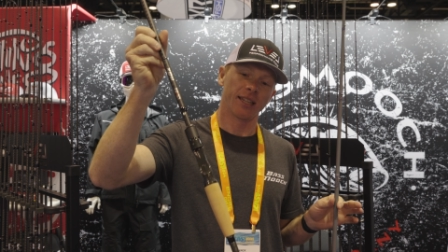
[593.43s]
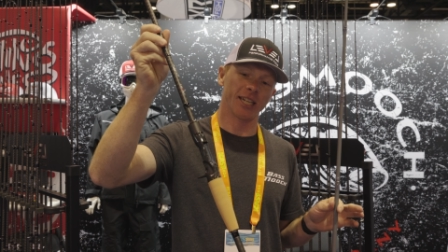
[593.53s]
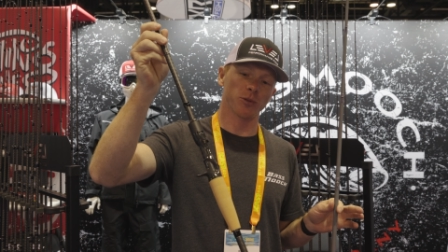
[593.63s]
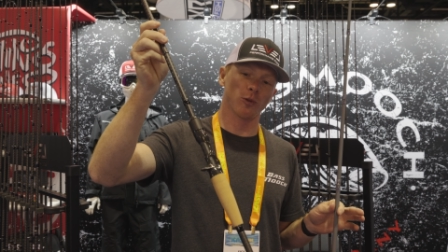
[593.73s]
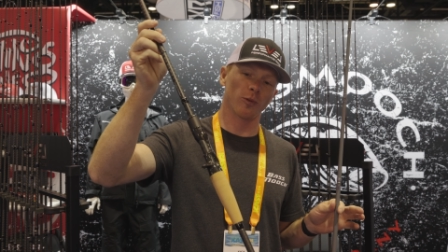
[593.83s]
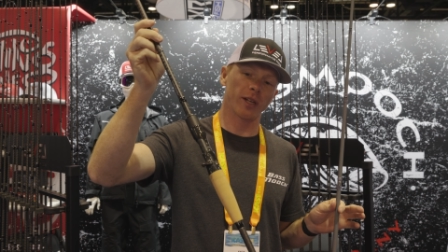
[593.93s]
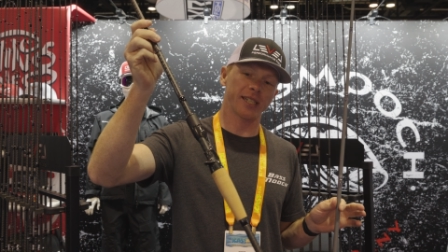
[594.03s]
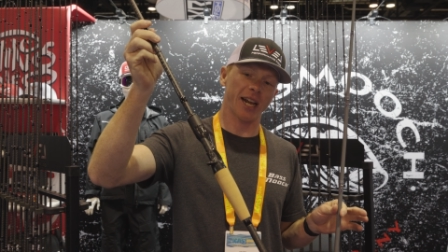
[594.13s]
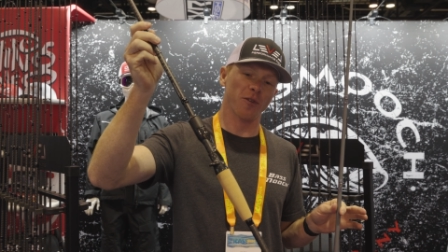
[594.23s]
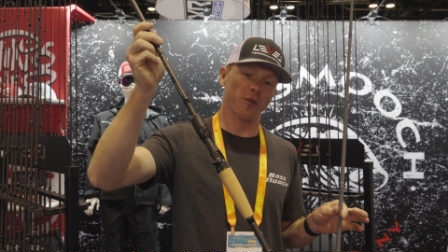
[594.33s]
These will
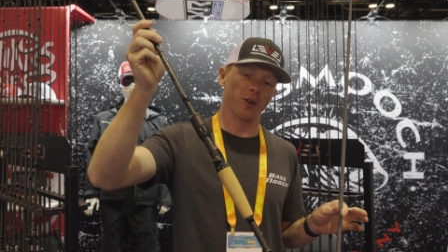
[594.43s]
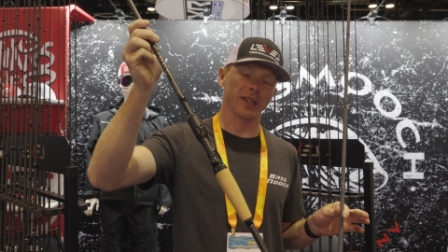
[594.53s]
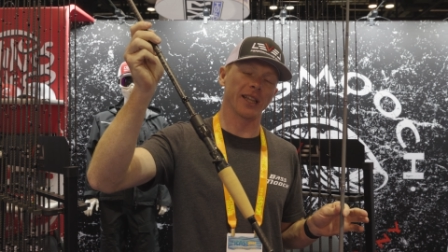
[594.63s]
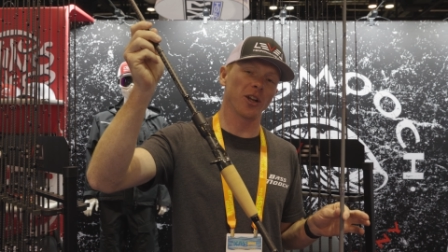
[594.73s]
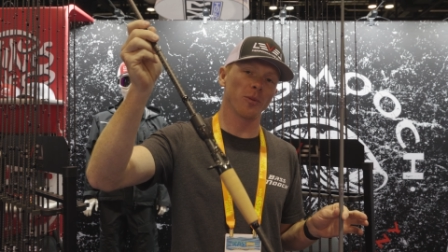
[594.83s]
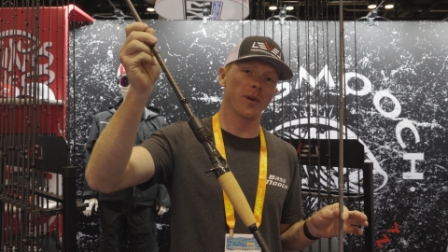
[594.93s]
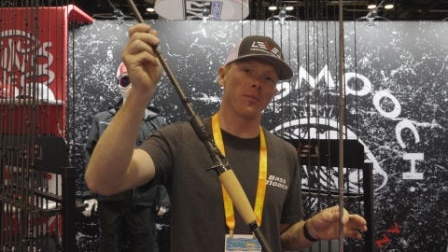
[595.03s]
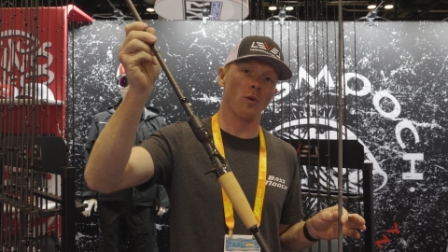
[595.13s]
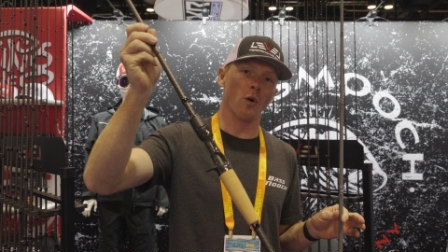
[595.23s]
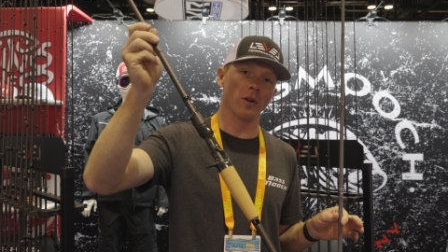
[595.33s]
retail for a little bit
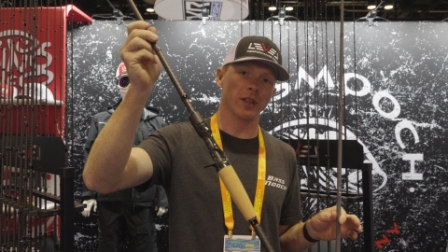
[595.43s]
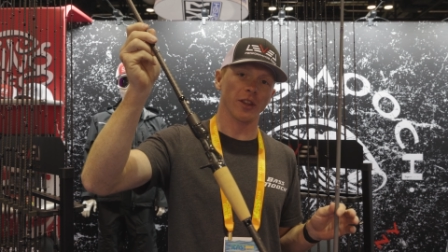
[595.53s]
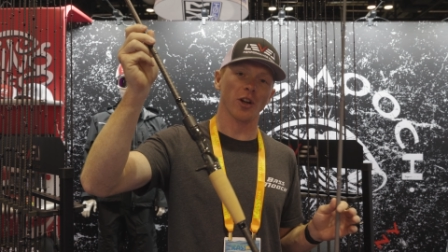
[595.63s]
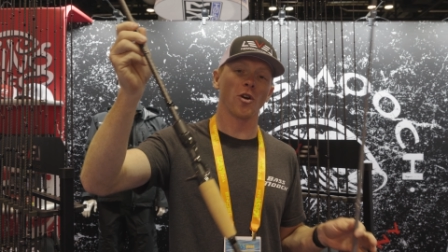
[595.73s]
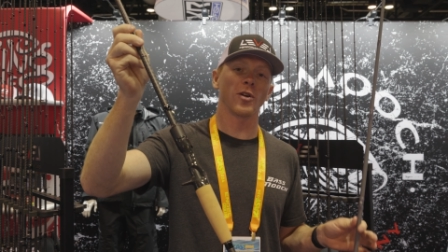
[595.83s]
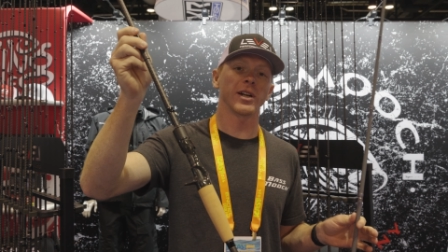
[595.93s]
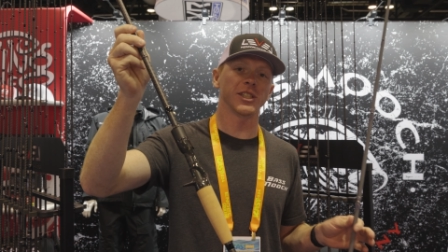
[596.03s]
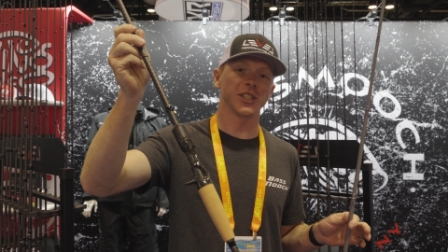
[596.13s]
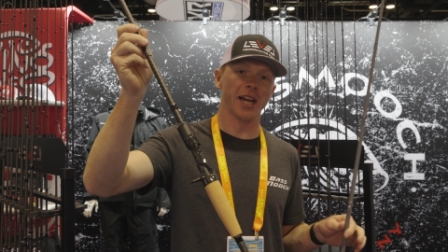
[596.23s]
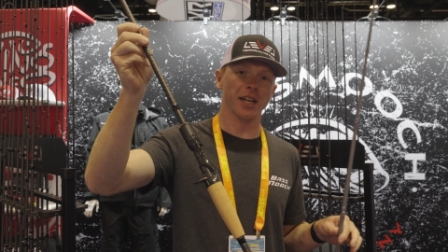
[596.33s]
more than the current
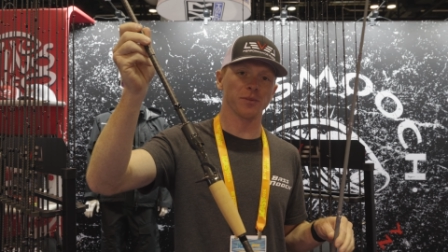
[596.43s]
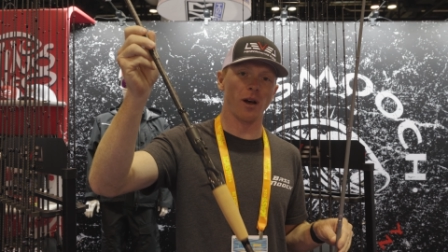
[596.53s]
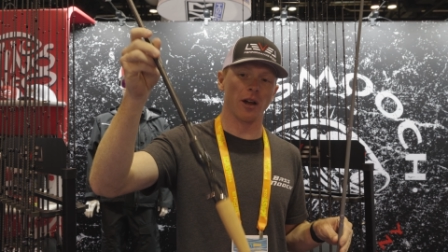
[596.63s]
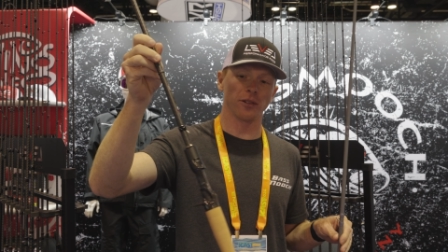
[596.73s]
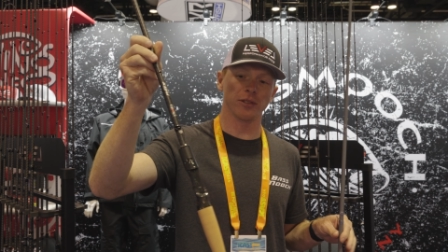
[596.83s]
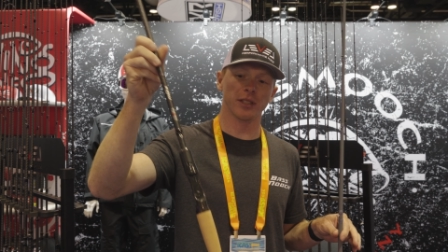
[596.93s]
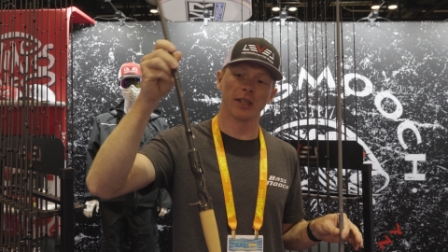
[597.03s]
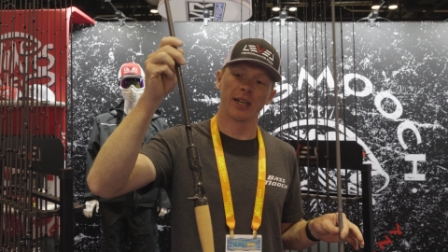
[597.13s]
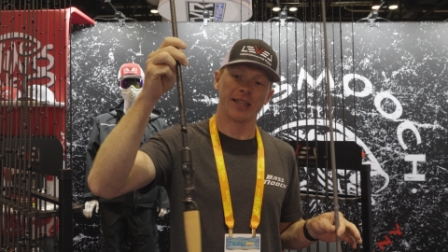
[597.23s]
NGX models.